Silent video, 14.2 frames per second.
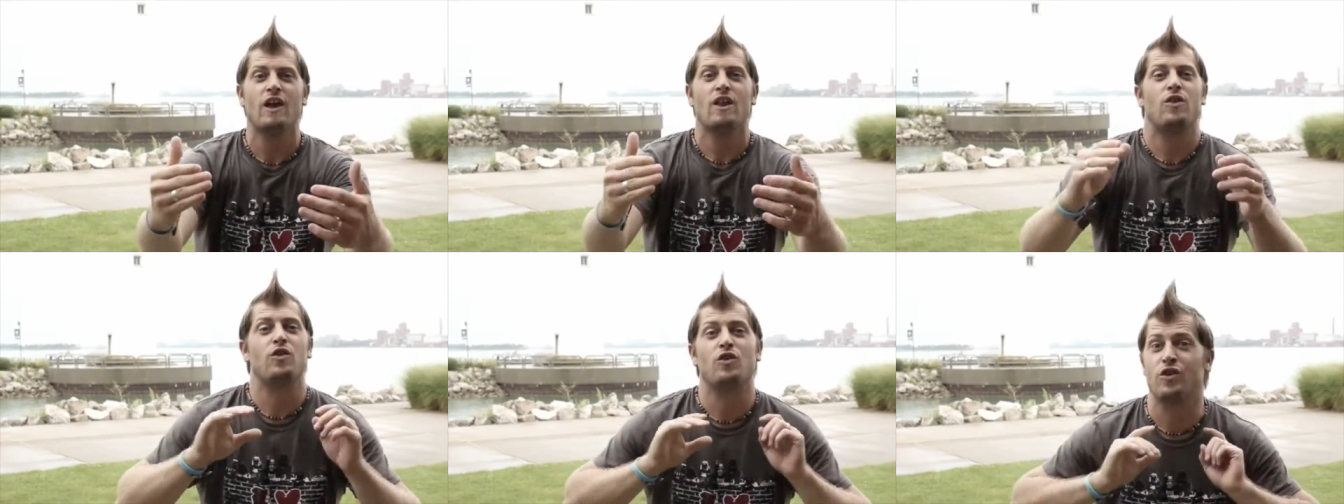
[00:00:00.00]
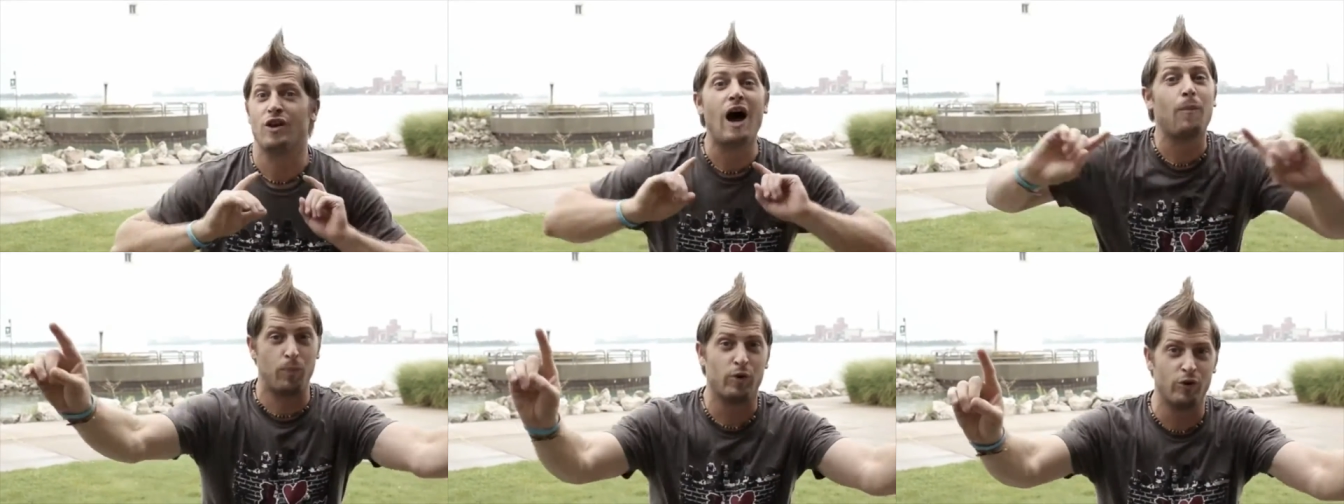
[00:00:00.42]
then you're
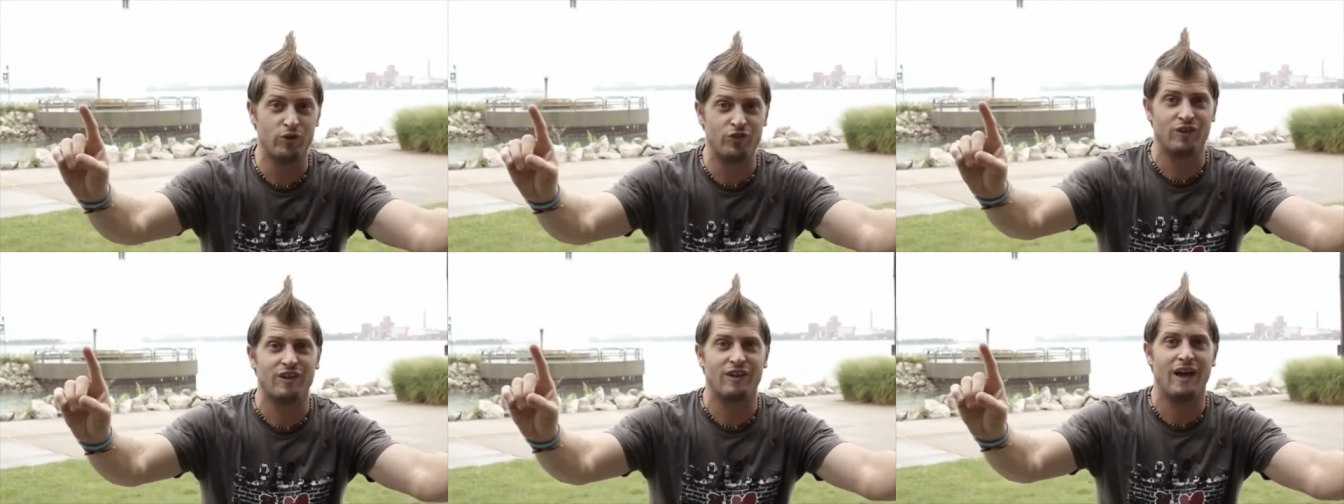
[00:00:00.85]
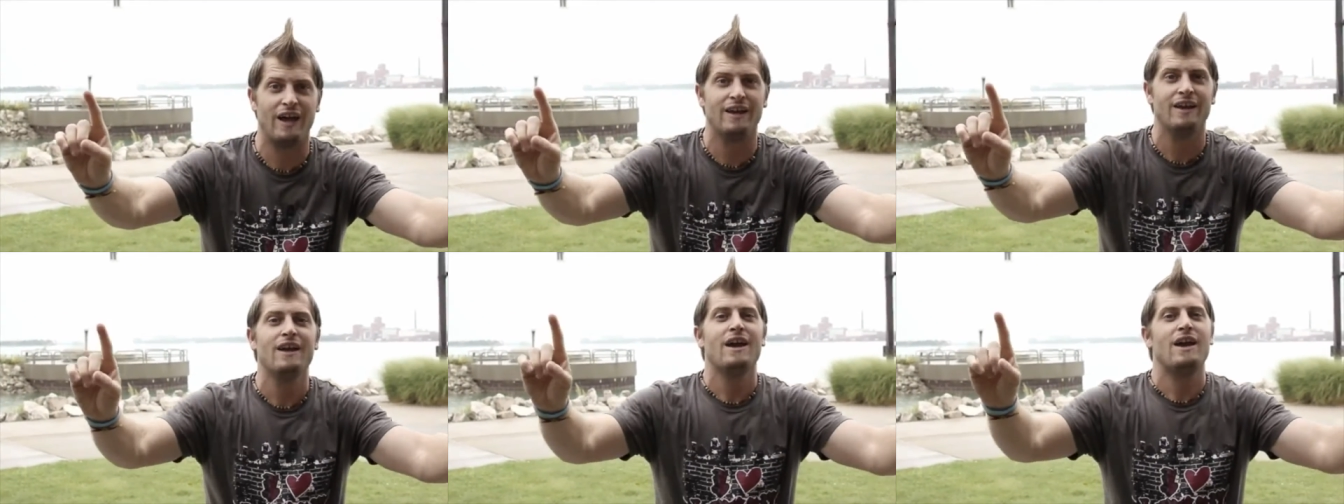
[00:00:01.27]
not producing light,
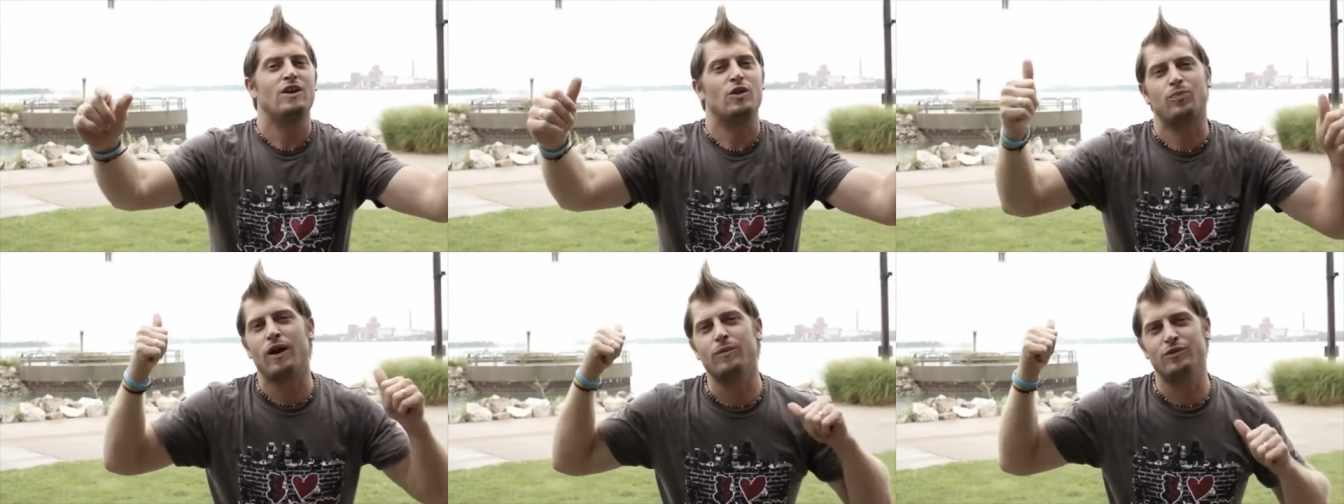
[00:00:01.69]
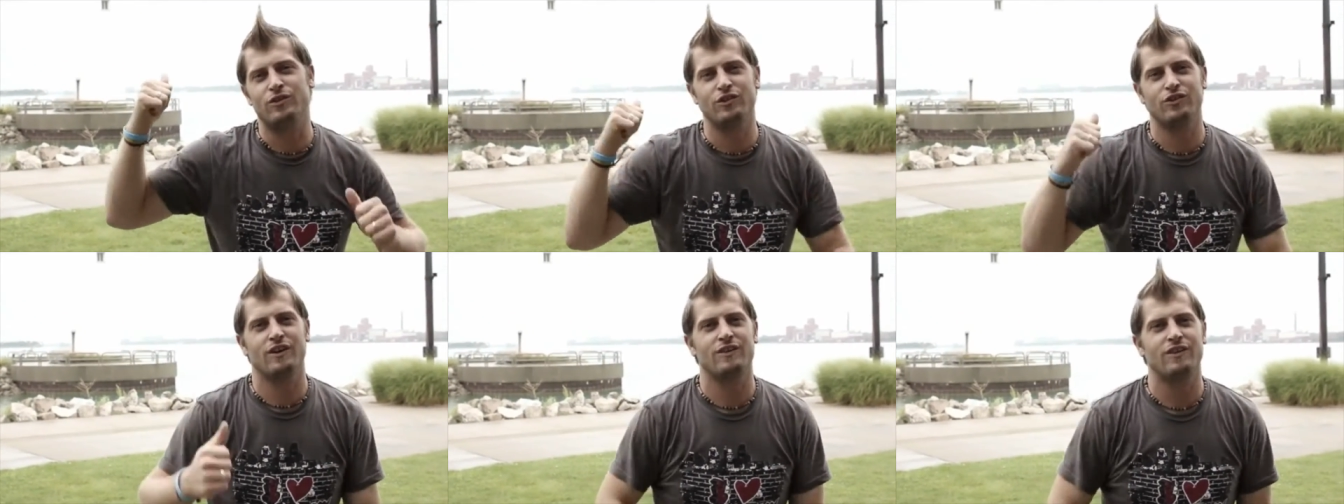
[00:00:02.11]
and you're probably
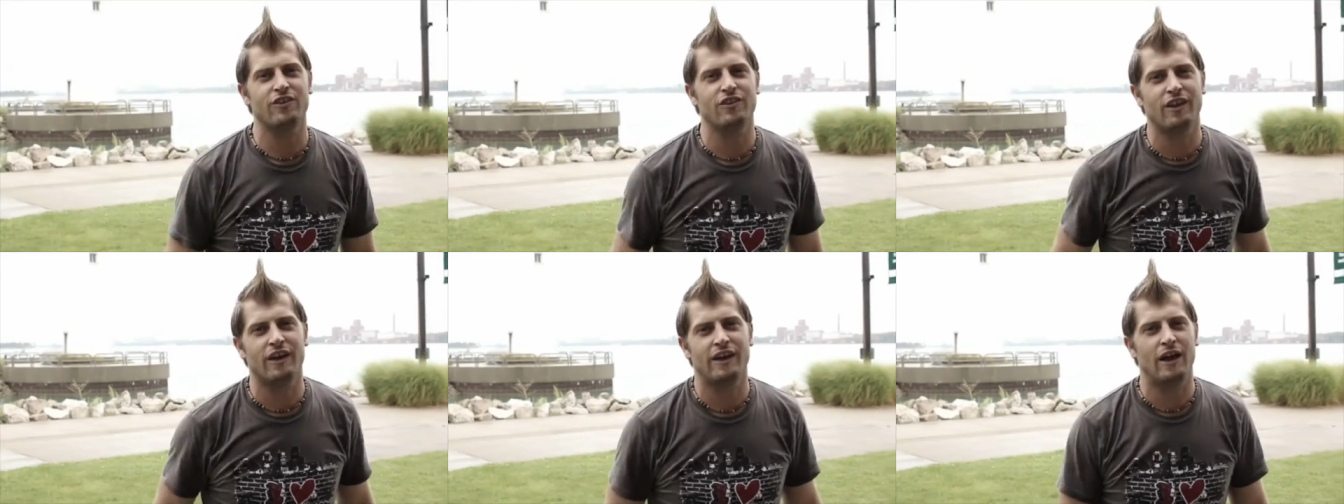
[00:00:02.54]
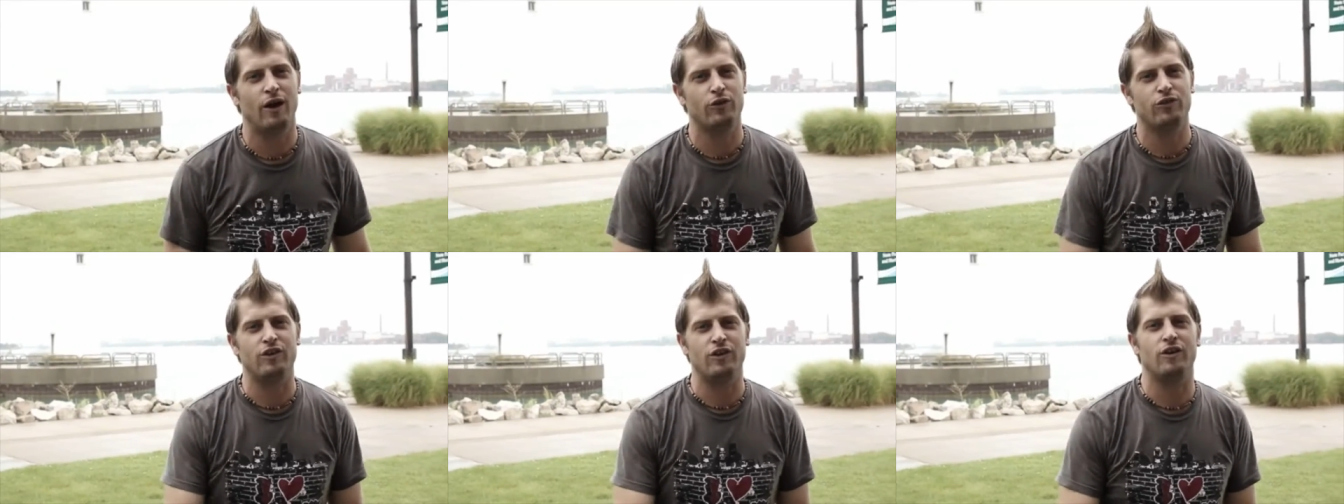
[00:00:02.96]
just like this
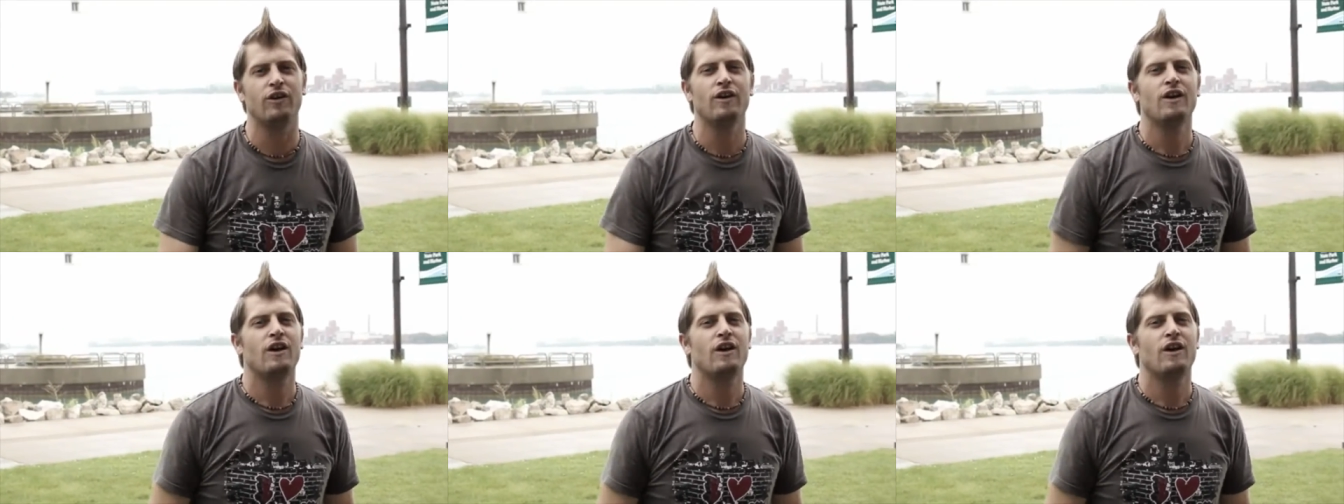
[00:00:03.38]
lighthouse here.